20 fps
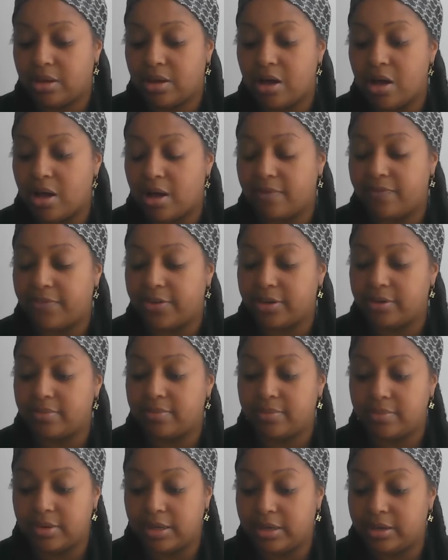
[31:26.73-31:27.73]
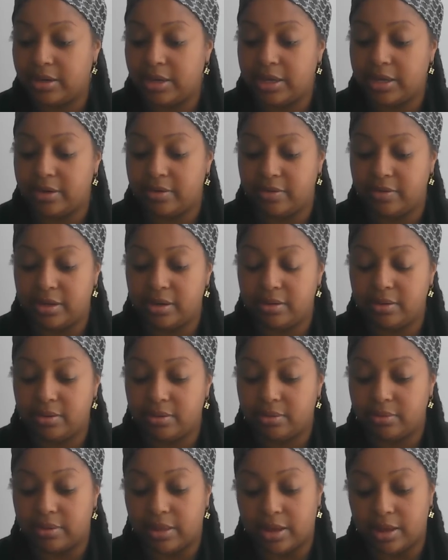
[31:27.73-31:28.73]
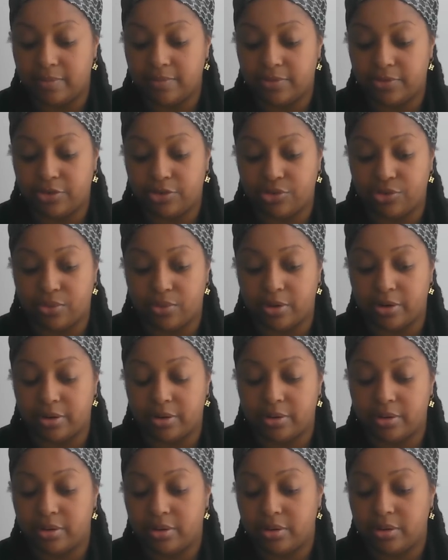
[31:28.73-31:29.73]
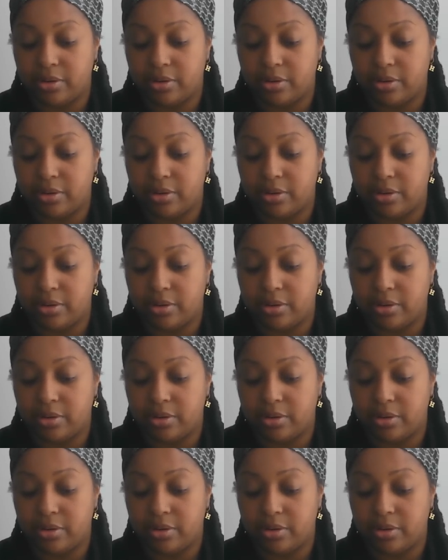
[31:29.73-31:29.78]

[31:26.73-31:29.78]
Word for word: coffin it ended yeah for sure